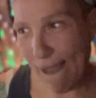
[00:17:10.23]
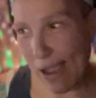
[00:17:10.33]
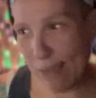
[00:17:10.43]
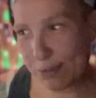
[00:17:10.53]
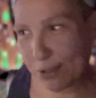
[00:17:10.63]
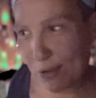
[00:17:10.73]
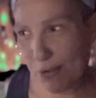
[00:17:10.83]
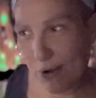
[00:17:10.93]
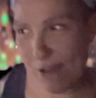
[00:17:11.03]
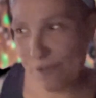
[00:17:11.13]
I'm so
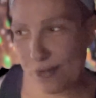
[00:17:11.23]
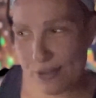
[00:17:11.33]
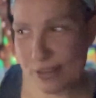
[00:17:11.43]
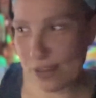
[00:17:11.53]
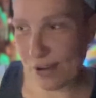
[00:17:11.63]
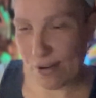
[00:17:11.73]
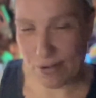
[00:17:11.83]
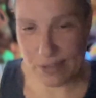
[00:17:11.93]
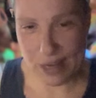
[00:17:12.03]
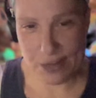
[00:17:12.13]
grateful that the
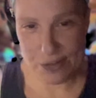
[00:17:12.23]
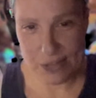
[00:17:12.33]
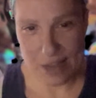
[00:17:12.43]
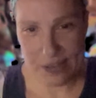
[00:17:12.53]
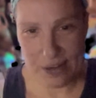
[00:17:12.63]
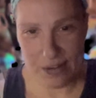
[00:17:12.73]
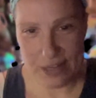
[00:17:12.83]
earth angels out there